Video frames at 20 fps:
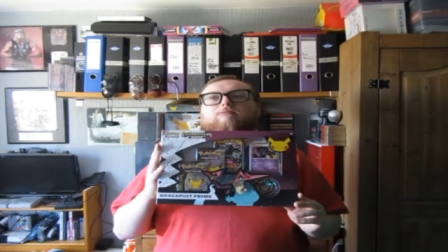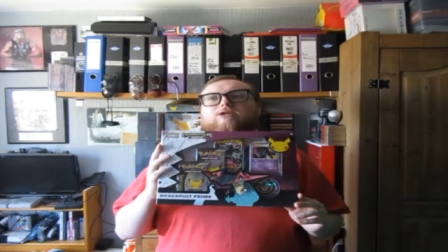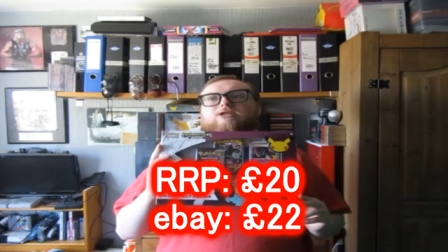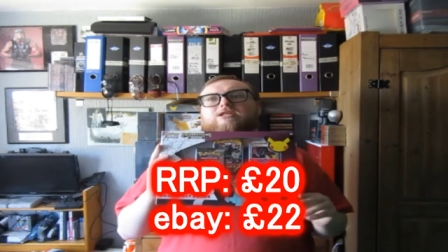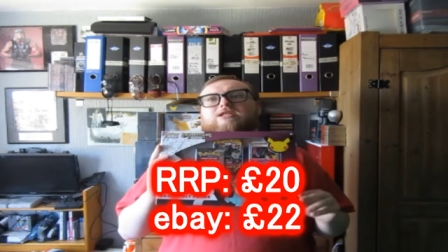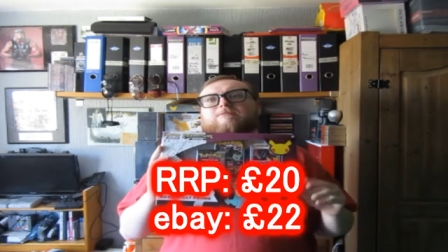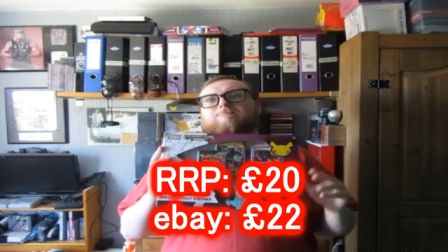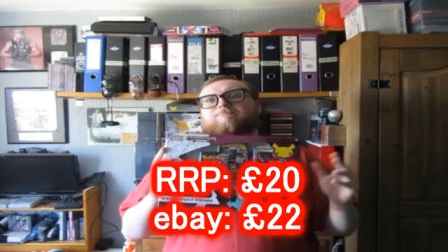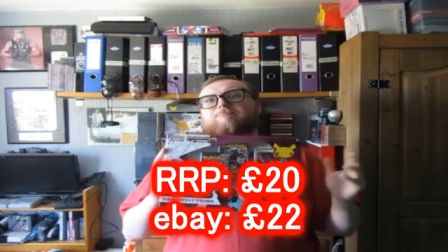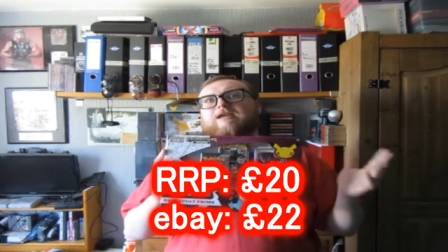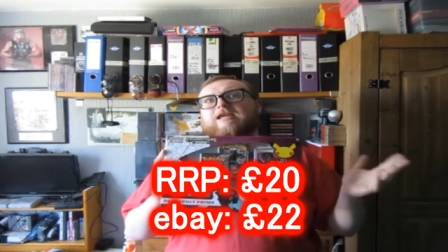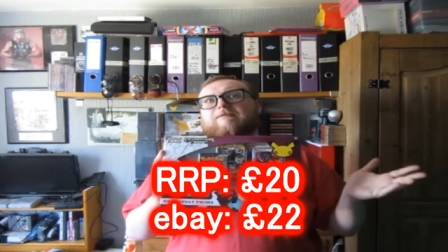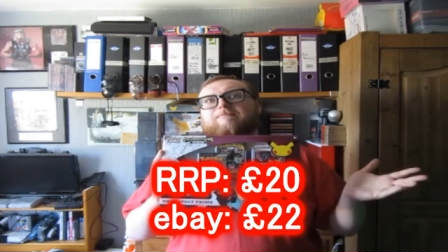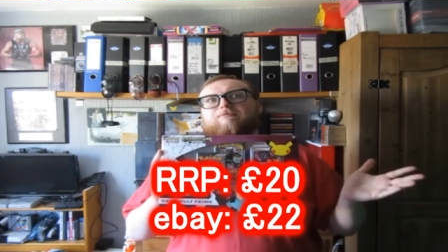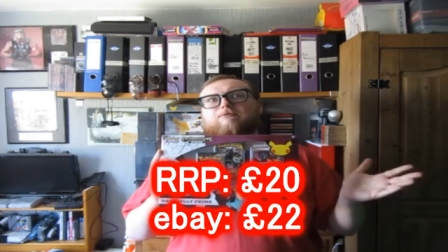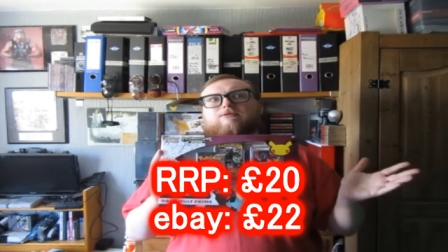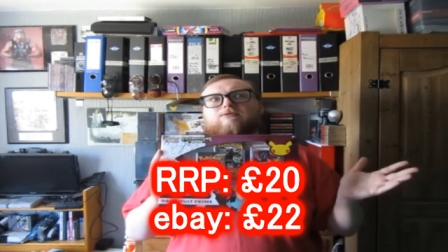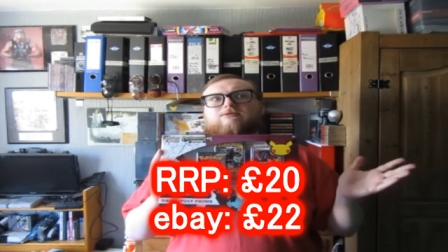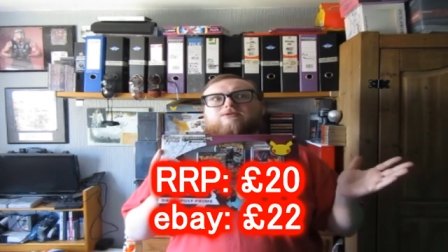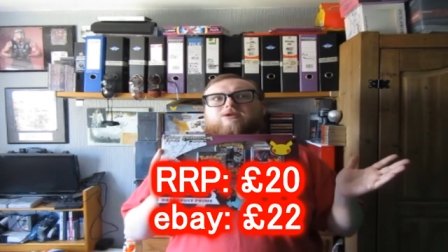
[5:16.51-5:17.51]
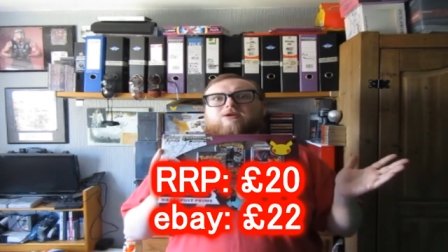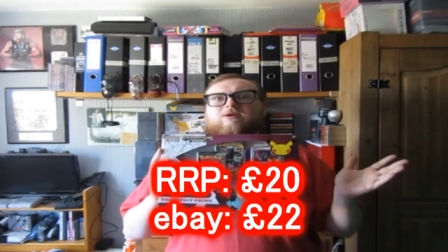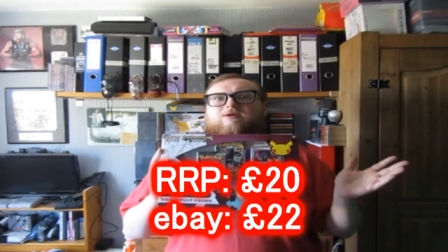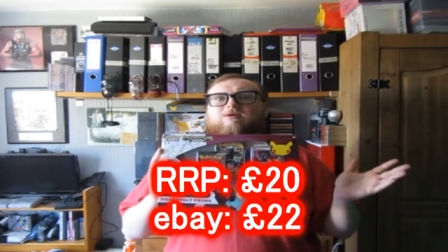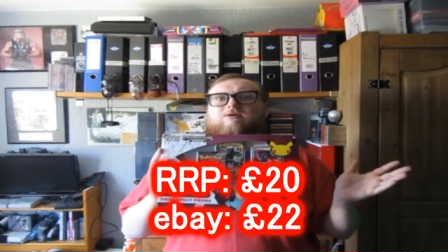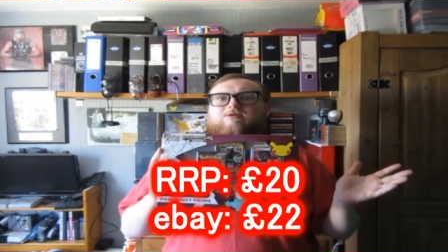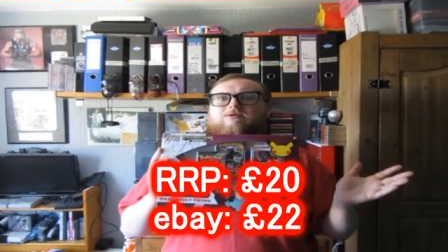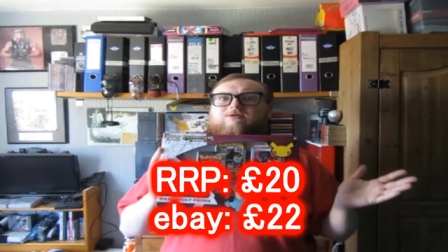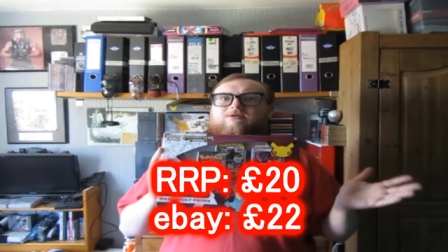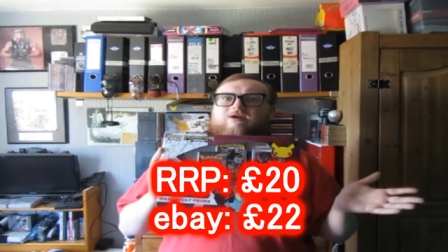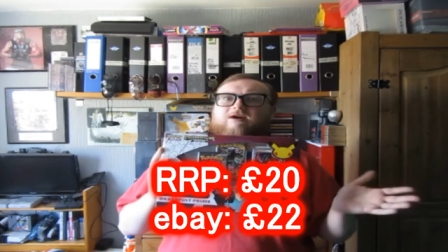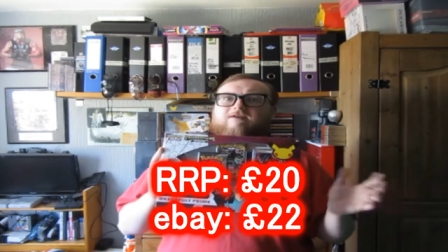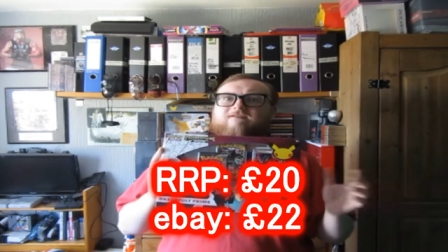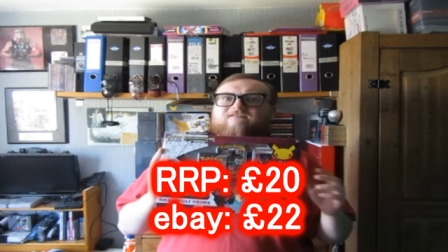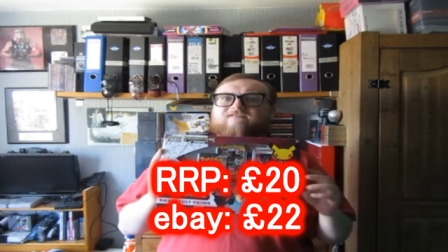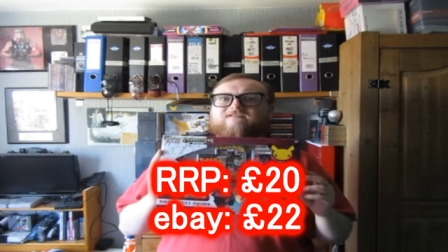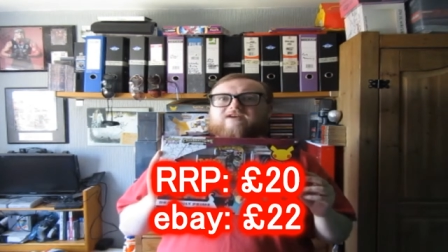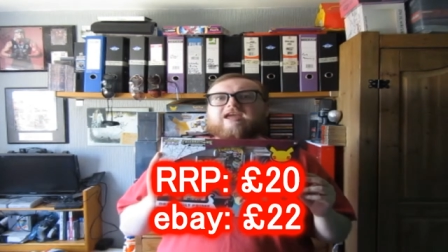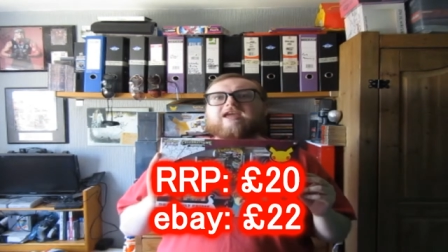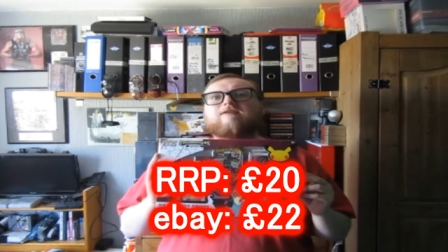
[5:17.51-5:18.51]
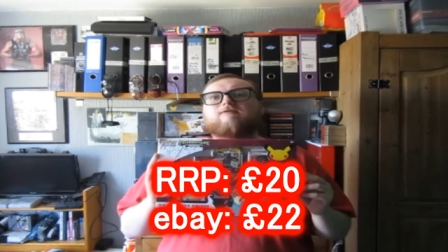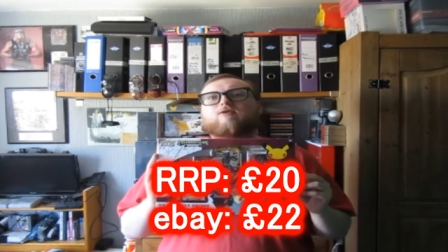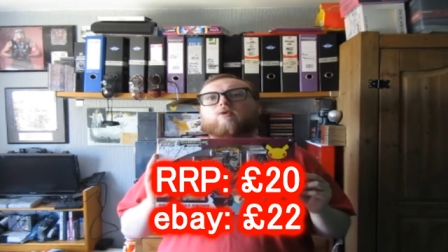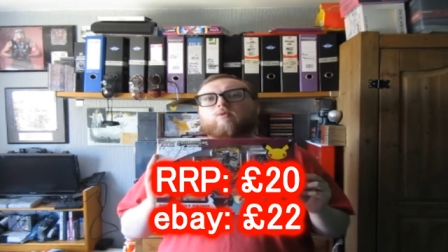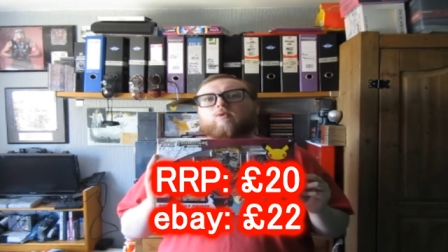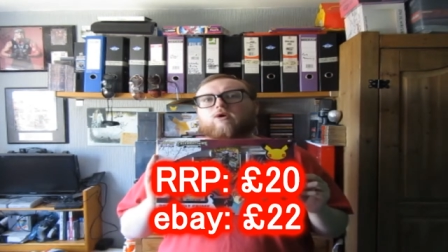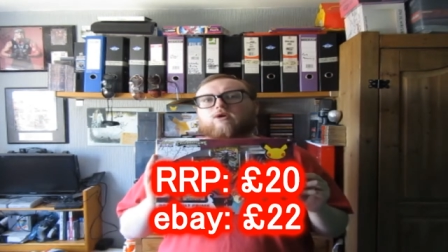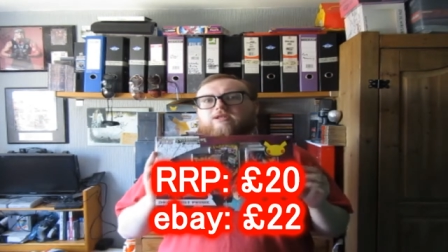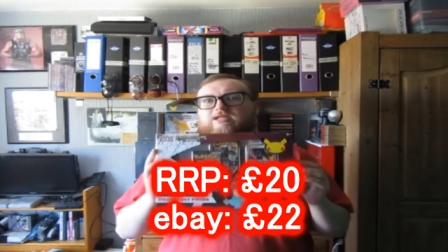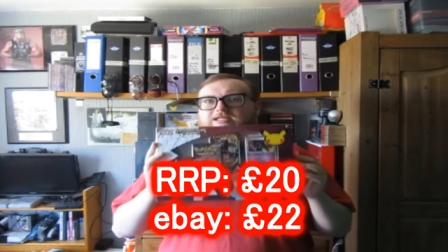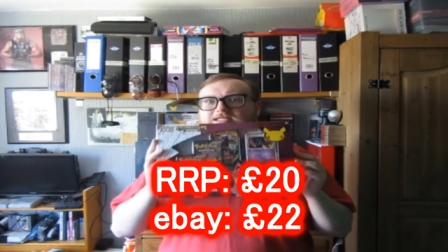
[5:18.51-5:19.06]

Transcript: which is people's not favourite one.